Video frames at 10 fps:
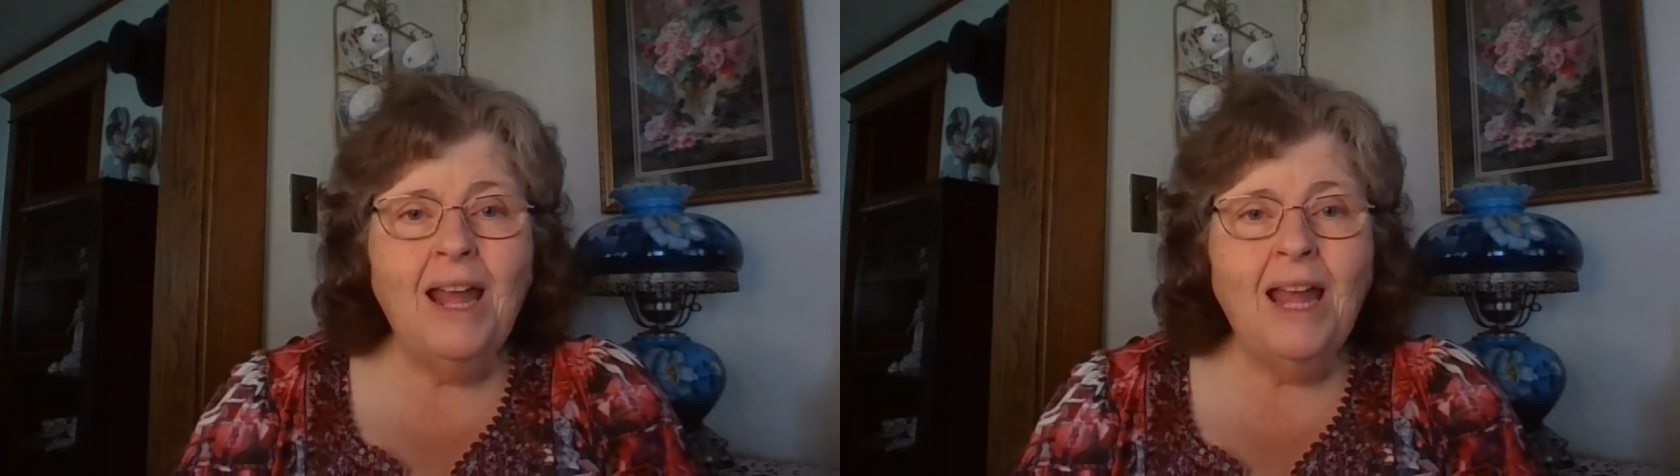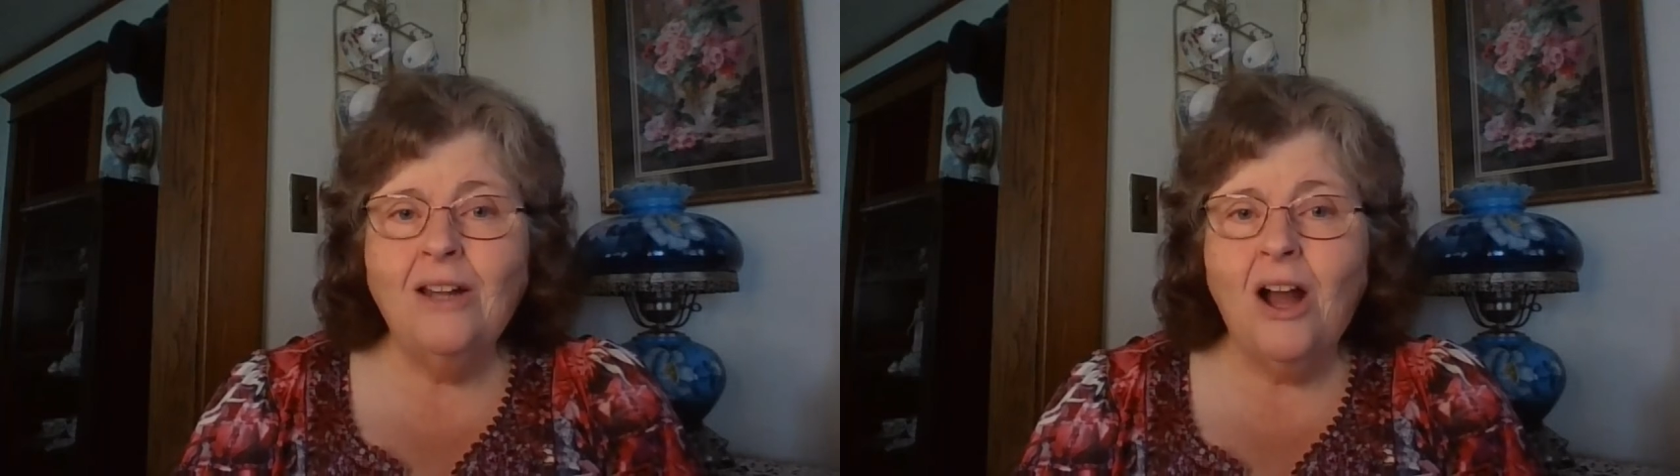
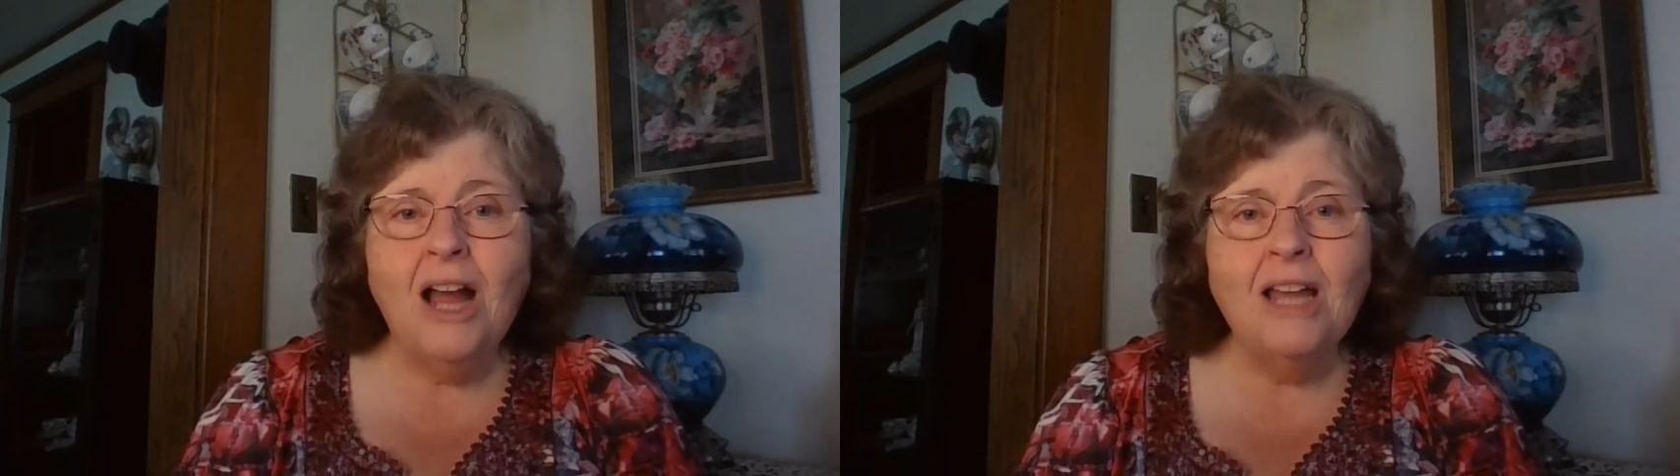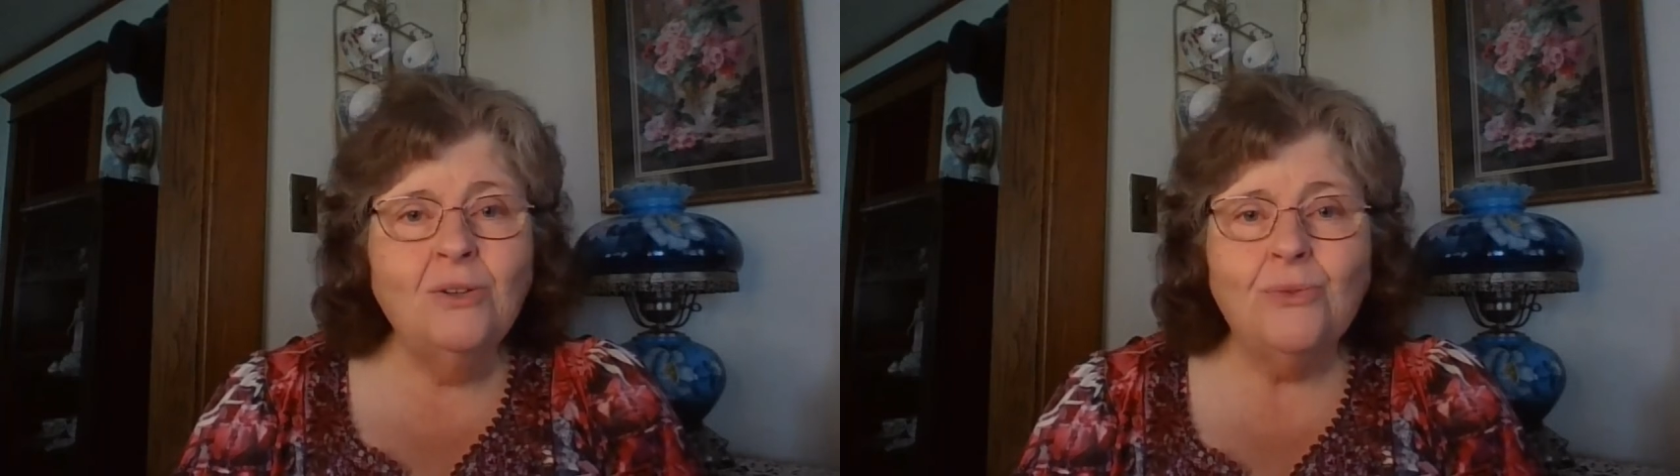and
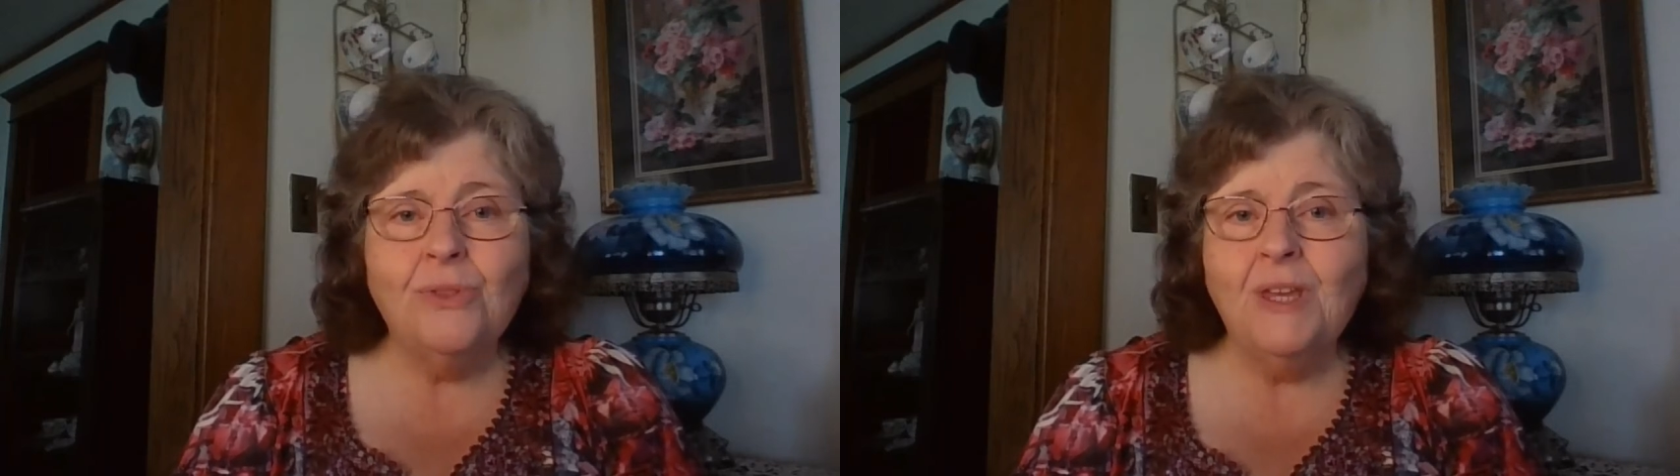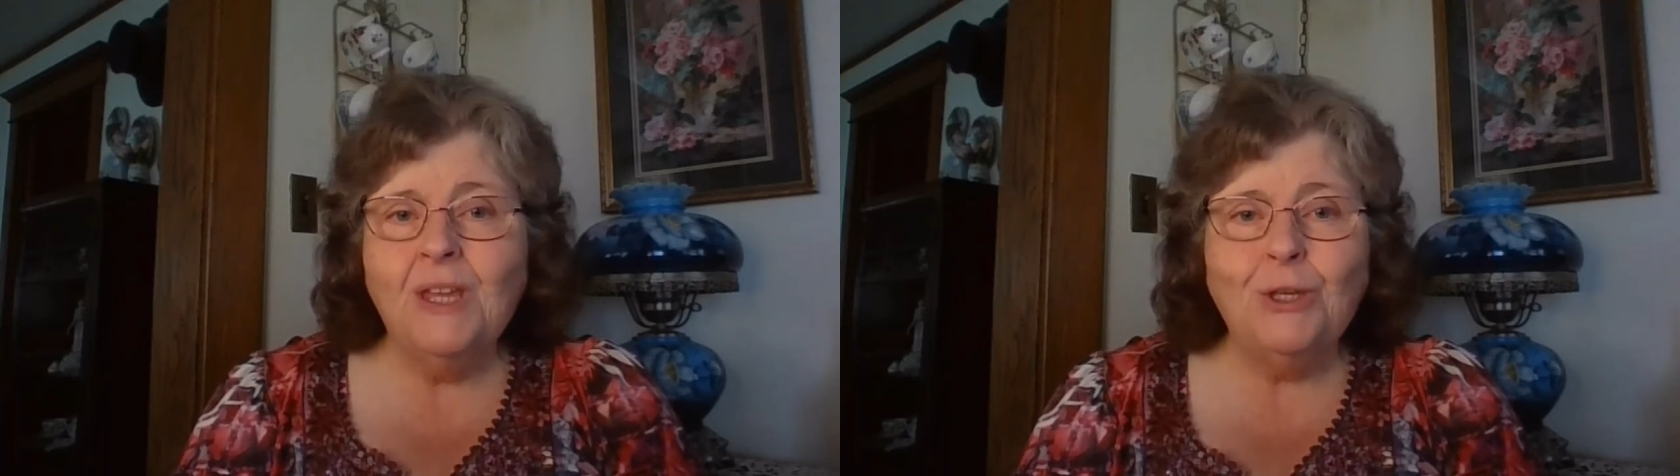I don't
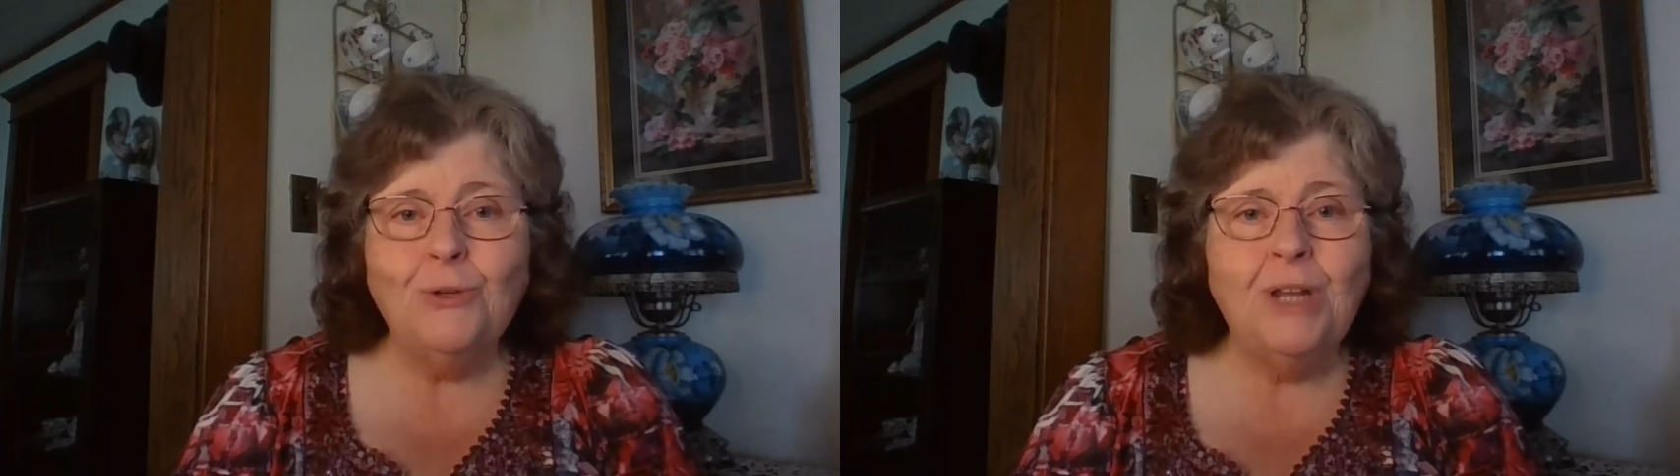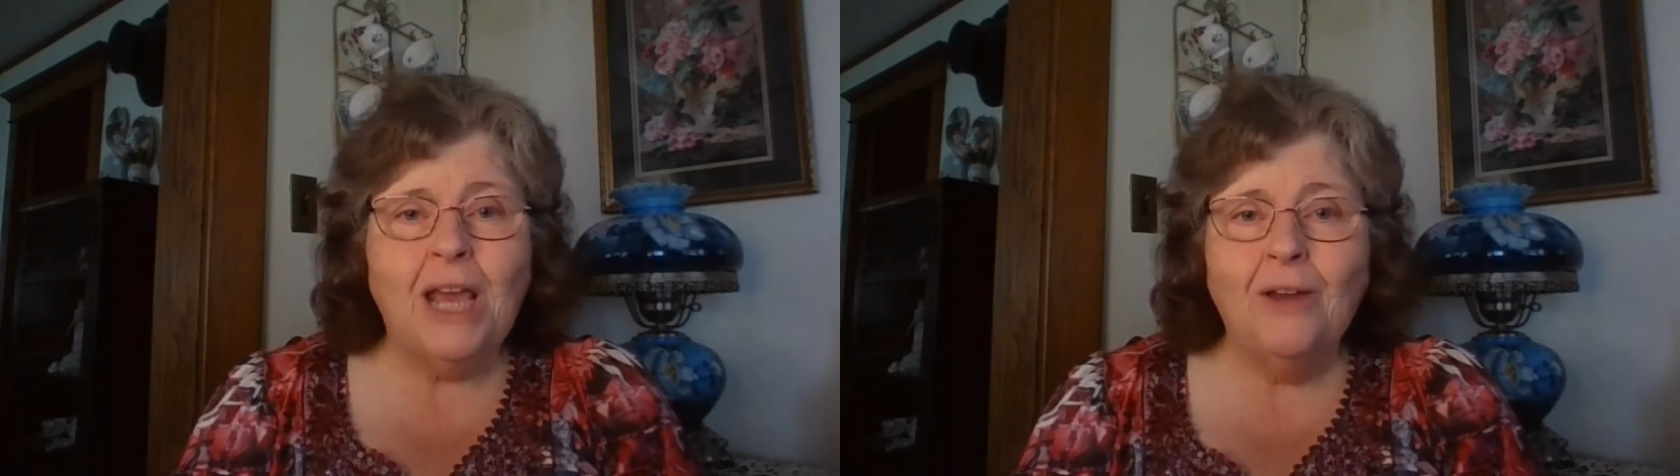think you'd